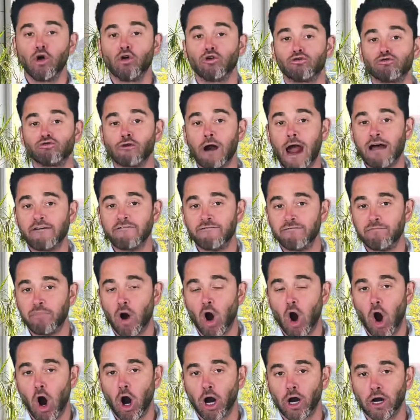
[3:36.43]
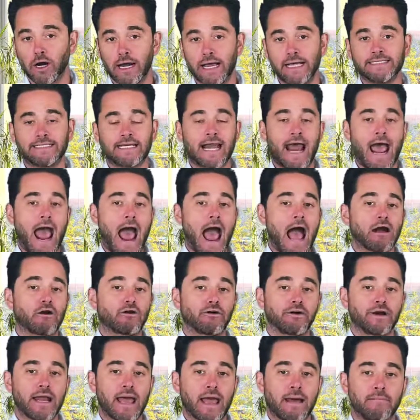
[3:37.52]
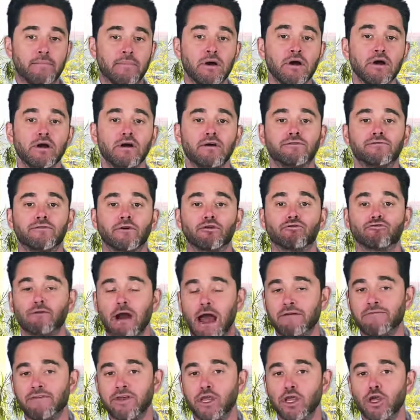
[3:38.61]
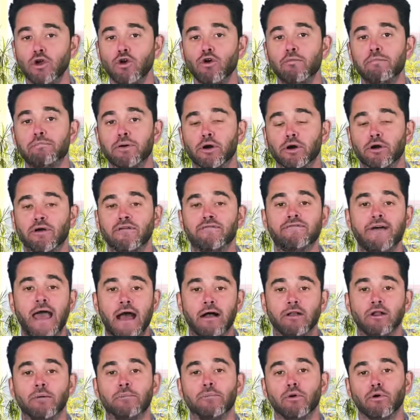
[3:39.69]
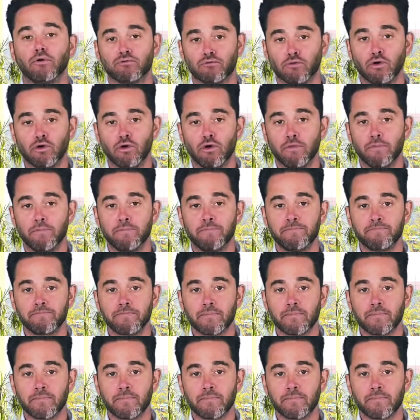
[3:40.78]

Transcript: RevPAR is an acronym for Revenue Per Available Room.